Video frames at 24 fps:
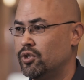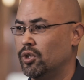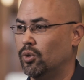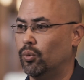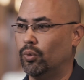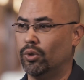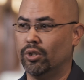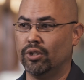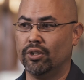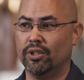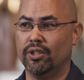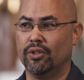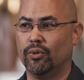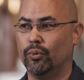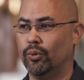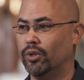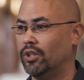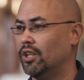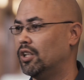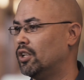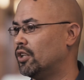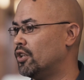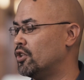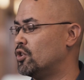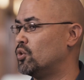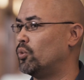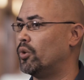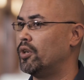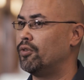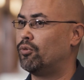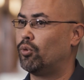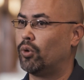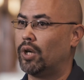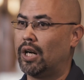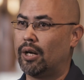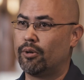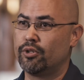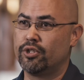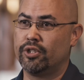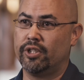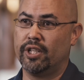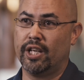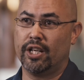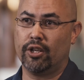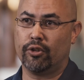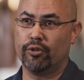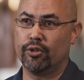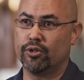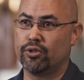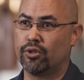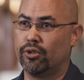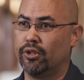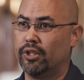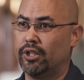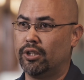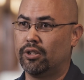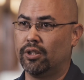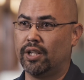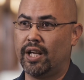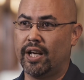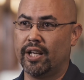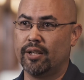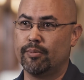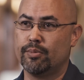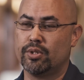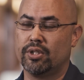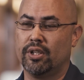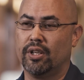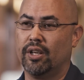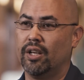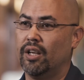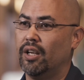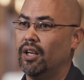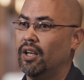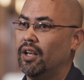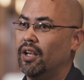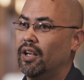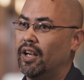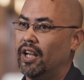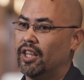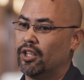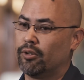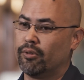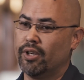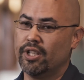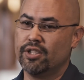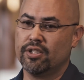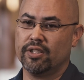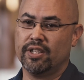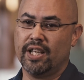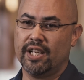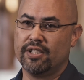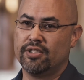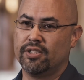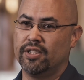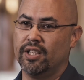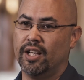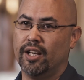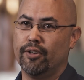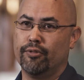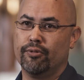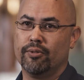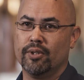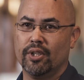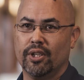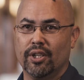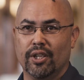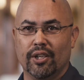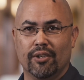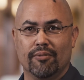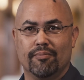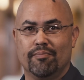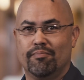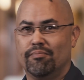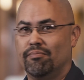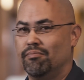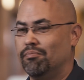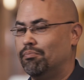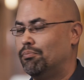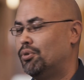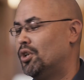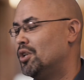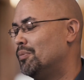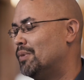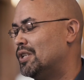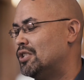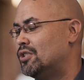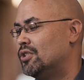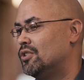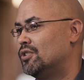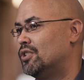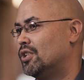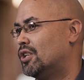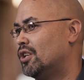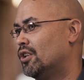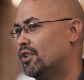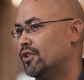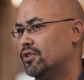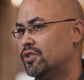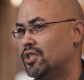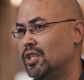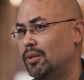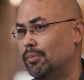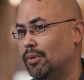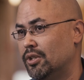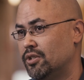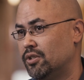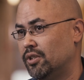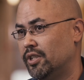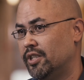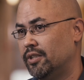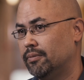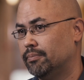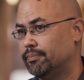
we'll alert 24 hours a day on those critical items, and the rest of that stuff pretty much just occurs seamlessly.